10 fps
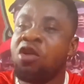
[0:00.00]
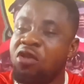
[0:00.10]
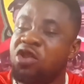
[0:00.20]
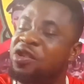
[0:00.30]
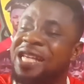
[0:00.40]

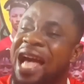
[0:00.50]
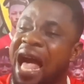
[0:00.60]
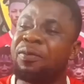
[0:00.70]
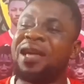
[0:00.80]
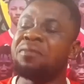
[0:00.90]
On this
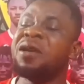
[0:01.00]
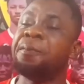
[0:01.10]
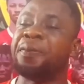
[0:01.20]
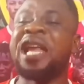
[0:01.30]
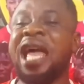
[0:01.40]
upcoming
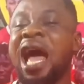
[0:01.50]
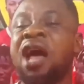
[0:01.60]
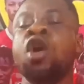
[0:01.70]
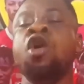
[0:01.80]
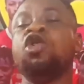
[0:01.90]

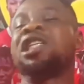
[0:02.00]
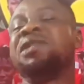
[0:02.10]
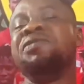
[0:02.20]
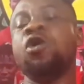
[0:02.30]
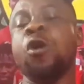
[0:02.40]
player,
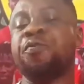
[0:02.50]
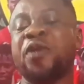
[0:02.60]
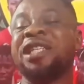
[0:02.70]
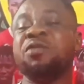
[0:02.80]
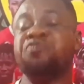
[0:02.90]
Otimi
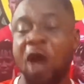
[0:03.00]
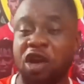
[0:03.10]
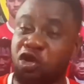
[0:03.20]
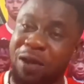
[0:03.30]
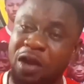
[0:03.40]
operating
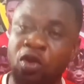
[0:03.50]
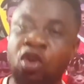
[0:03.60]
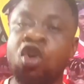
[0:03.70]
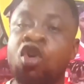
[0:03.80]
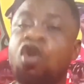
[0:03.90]
boy Jumano,